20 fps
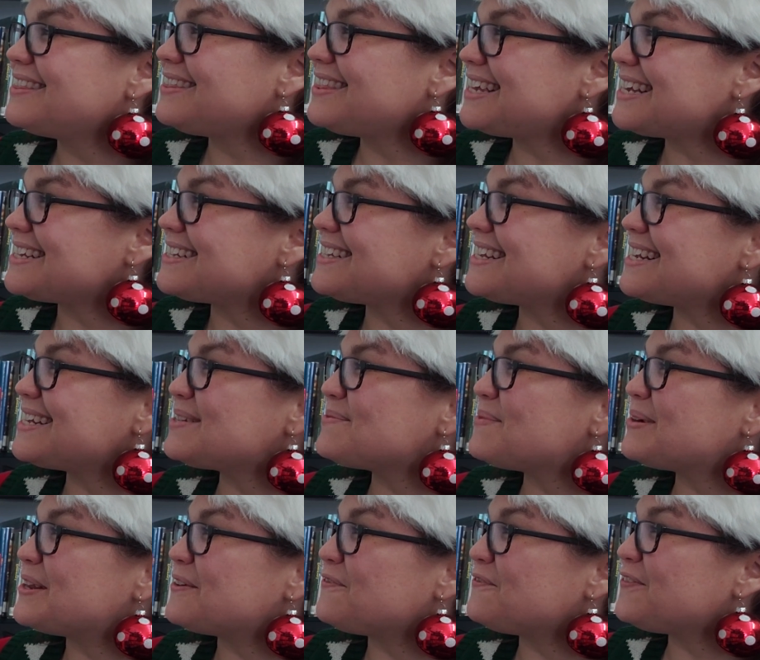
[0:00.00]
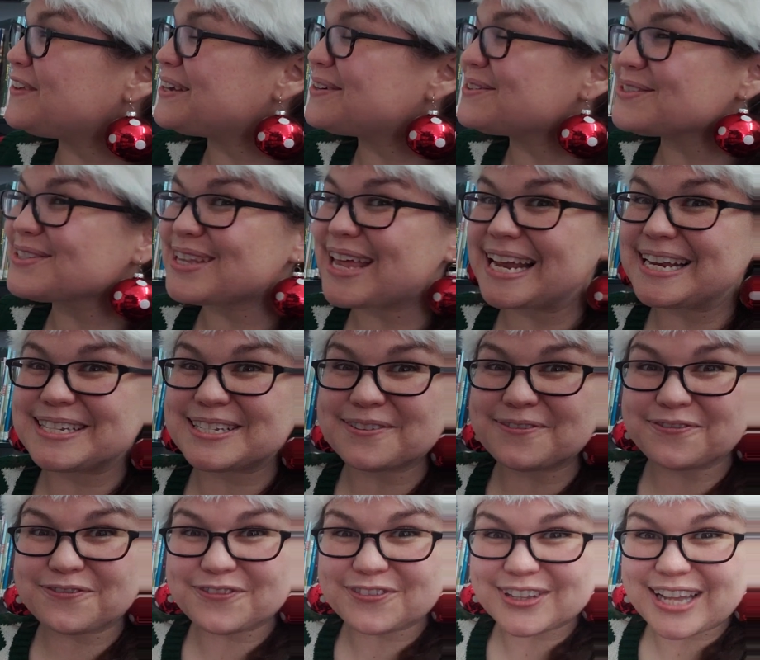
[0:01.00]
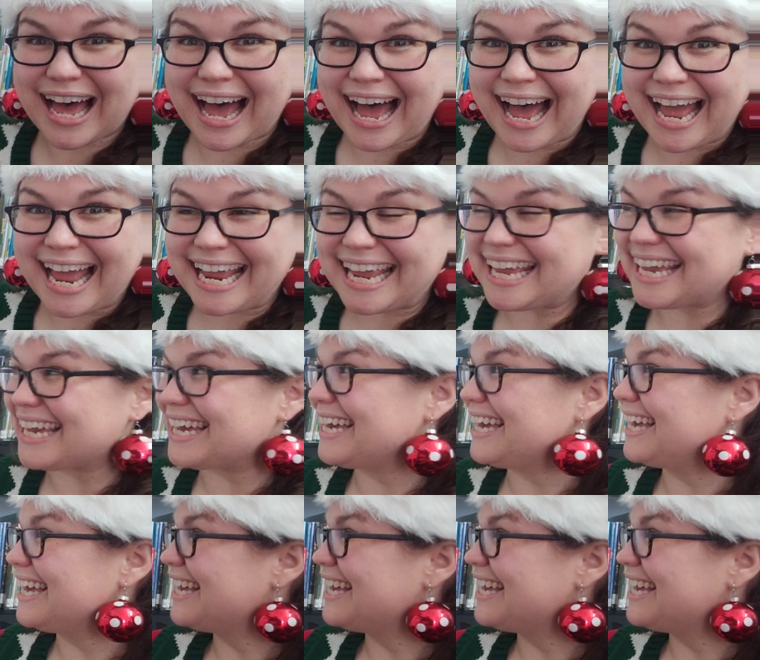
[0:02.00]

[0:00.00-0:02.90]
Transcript: This is what it feels like to fly.